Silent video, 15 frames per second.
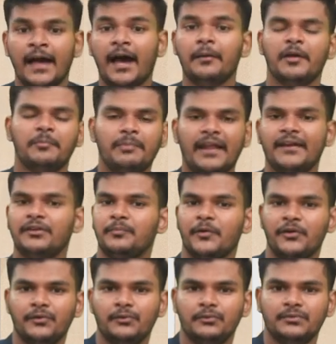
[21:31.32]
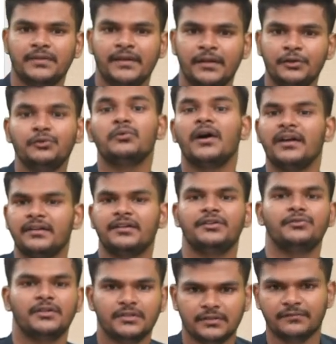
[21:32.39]
I may plan to produce 200
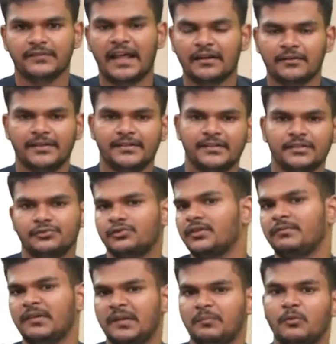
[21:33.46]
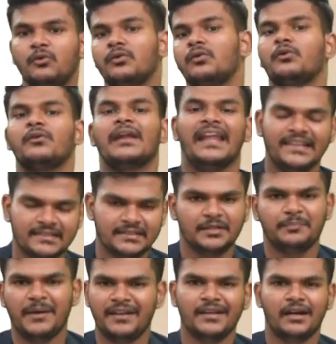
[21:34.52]
units of calculators, or even more or less,
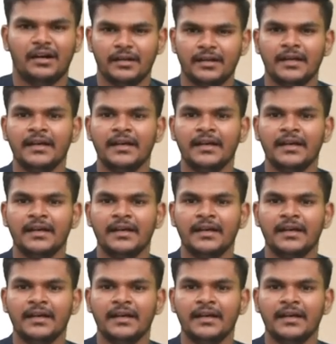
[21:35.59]
depending on